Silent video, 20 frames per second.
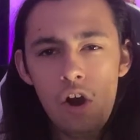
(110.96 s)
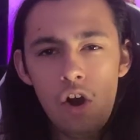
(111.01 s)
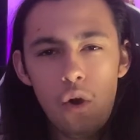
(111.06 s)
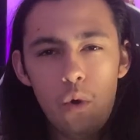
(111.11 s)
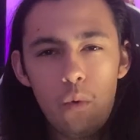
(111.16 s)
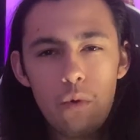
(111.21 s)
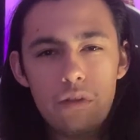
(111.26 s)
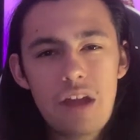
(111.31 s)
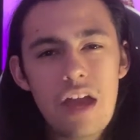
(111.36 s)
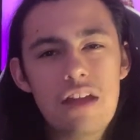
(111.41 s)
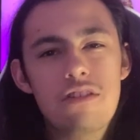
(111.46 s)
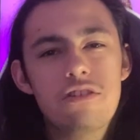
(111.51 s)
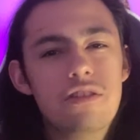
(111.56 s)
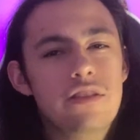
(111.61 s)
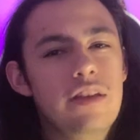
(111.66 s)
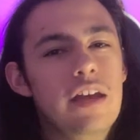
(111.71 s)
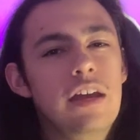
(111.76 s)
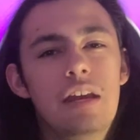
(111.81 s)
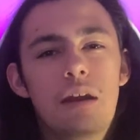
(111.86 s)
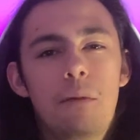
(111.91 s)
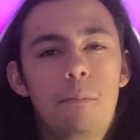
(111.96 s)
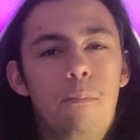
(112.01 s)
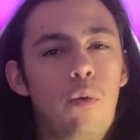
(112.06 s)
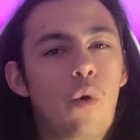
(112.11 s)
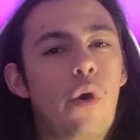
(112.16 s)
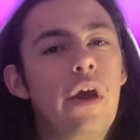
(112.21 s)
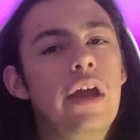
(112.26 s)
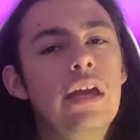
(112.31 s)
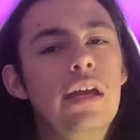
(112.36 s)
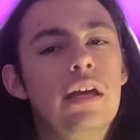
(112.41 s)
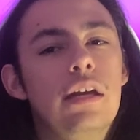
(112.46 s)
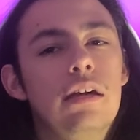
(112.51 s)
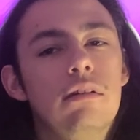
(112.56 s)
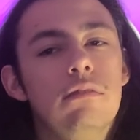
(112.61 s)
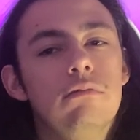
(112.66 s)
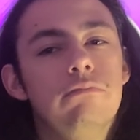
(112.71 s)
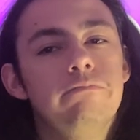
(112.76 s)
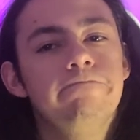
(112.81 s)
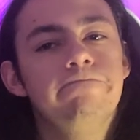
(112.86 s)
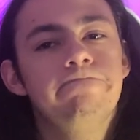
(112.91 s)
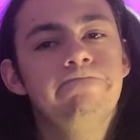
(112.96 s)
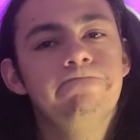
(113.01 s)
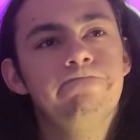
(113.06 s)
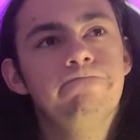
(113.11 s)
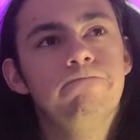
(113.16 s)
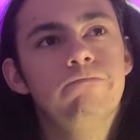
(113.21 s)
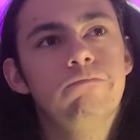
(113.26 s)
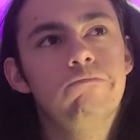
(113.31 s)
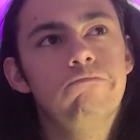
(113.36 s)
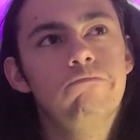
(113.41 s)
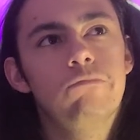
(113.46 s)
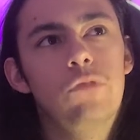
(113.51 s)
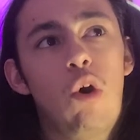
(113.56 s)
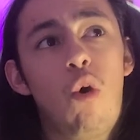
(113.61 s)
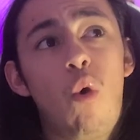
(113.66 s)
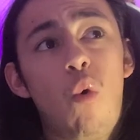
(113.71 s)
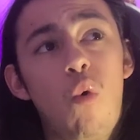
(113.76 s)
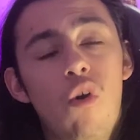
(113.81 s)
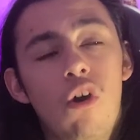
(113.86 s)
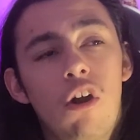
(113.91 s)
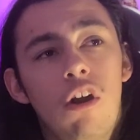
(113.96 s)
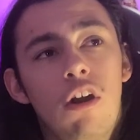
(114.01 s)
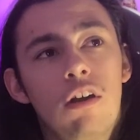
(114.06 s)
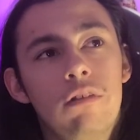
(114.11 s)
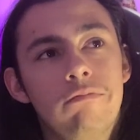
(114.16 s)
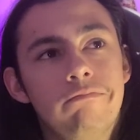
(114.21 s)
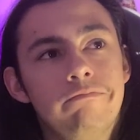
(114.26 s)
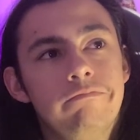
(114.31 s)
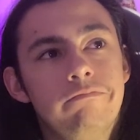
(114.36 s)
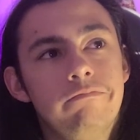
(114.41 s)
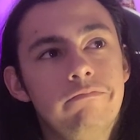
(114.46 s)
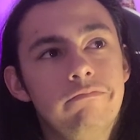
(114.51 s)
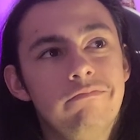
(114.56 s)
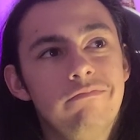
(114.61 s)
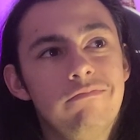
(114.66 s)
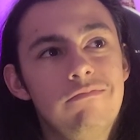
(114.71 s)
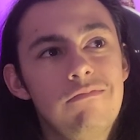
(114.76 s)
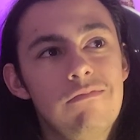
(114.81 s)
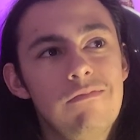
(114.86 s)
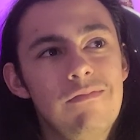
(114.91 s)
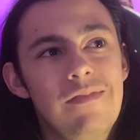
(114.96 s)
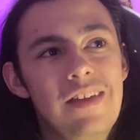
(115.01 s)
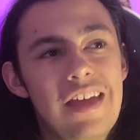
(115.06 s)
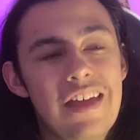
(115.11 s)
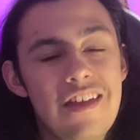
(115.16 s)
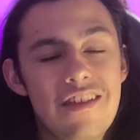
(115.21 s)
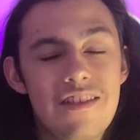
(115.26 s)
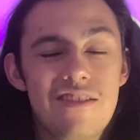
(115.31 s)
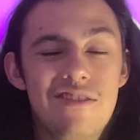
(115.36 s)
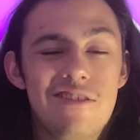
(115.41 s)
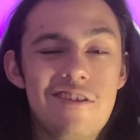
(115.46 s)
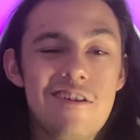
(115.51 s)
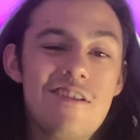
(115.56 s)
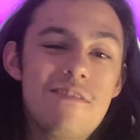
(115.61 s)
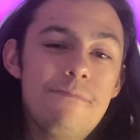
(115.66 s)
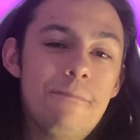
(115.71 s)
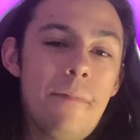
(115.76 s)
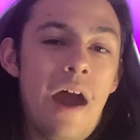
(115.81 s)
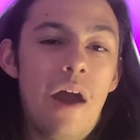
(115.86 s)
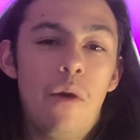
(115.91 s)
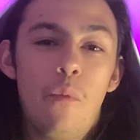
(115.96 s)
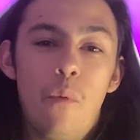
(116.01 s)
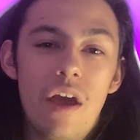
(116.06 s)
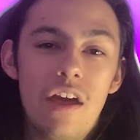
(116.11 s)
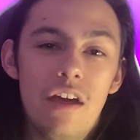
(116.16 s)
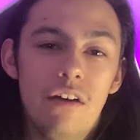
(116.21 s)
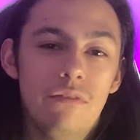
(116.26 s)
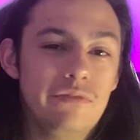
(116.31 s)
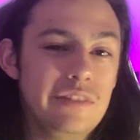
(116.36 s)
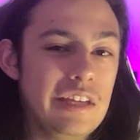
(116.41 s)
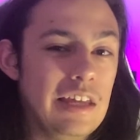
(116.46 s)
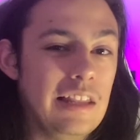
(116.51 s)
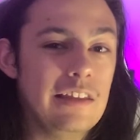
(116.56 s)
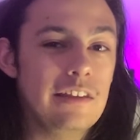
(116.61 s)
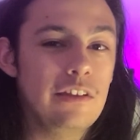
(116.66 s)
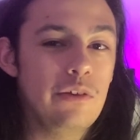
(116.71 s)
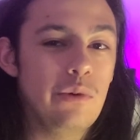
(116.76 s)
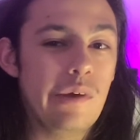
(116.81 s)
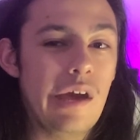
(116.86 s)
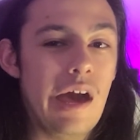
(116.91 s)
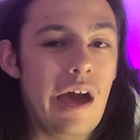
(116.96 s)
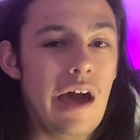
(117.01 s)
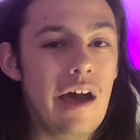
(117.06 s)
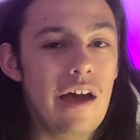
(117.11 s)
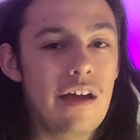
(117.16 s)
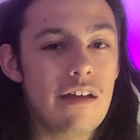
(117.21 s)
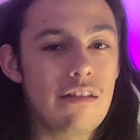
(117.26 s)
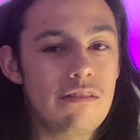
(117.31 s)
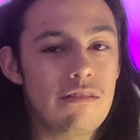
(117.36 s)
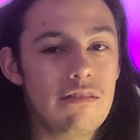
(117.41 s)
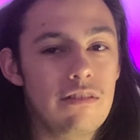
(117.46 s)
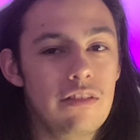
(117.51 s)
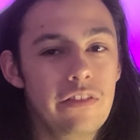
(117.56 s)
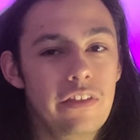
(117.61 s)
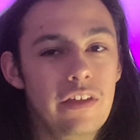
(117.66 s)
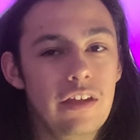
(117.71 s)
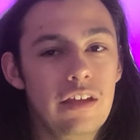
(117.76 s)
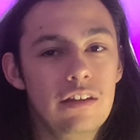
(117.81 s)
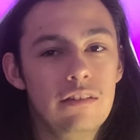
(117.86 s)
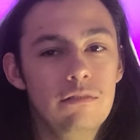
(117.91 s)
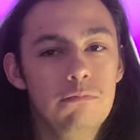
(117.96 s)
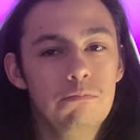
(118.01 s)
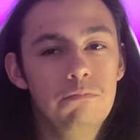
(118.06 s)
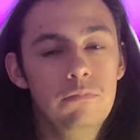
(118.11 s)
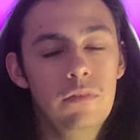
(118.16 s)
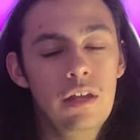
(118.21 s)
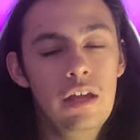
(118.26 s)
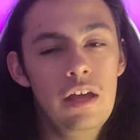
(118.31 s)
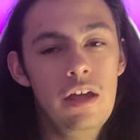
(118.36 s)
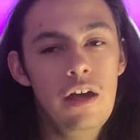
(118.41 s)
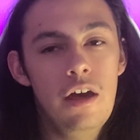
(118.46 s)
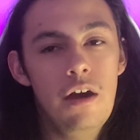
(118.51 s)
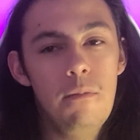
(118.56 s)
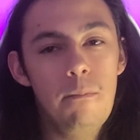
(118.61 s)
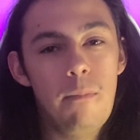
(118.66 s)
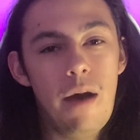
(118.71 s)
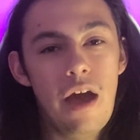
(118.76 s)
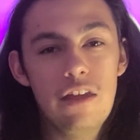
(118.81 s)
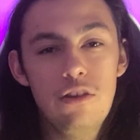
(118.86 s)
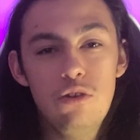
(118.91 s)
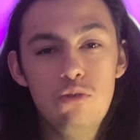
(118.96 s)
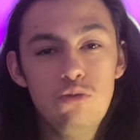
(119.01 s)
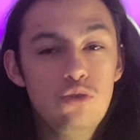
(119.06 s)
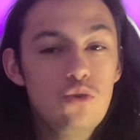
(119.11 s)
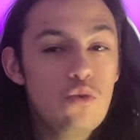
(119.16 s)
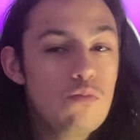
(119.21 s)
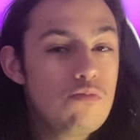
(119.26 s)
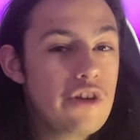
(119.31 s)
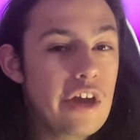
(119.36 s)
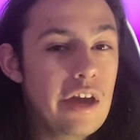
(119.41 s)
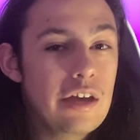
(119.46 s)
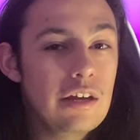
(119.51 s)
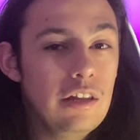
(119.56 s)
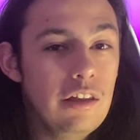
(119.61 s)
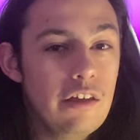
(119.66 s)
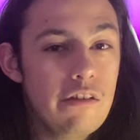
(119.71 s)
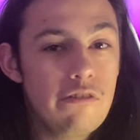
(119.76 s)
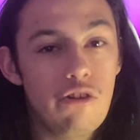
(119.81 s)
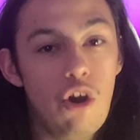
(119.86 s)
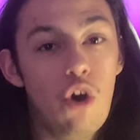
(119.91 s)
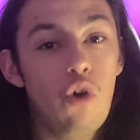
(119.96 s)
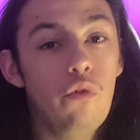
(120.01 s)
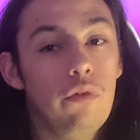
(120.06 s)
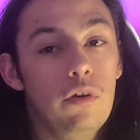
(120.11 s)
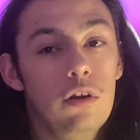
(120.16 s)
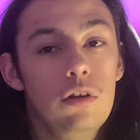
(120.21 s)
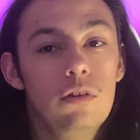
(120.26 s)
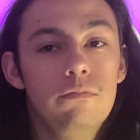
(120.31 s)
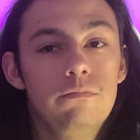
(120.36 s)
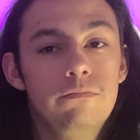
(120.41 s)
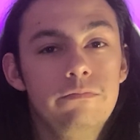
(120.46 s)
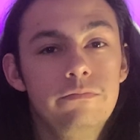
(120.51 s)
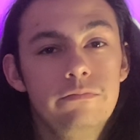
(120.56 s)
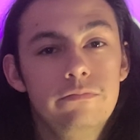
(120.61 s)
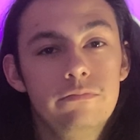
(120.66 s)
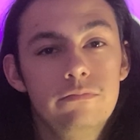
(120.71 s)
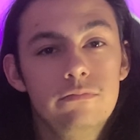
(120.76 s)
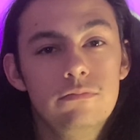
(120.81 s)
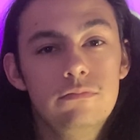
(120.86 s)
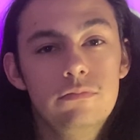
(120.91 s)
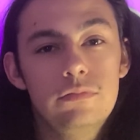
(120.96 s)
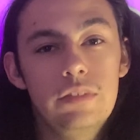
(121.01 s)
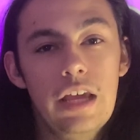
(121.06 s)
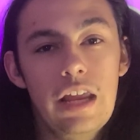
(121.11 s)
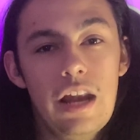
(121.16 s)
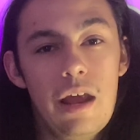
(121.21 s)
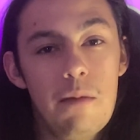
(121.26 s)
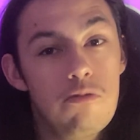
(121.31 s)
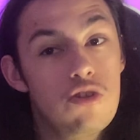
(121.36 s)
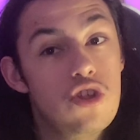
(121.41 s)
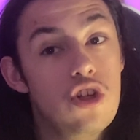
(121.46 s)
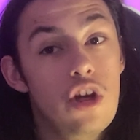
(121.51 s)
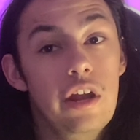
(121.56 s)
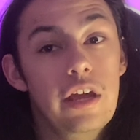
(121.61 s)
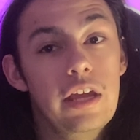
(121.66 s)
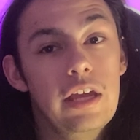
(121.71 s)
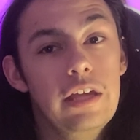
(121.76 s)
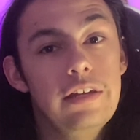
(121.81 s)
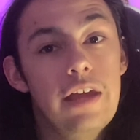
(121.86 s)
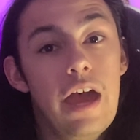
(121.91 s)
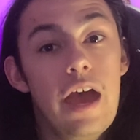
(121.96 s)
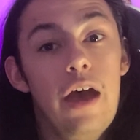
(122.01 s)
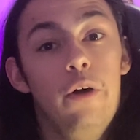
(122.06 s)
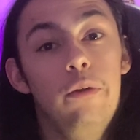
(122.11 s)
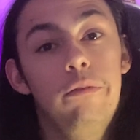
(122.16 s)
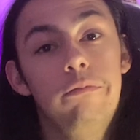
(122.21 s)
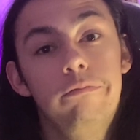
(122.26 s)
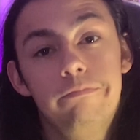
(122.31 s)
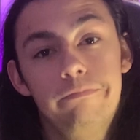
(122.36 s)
Was I just taking a break? Or is this my way of telling you guys that my YouTube channel is over and I'm shutting it down?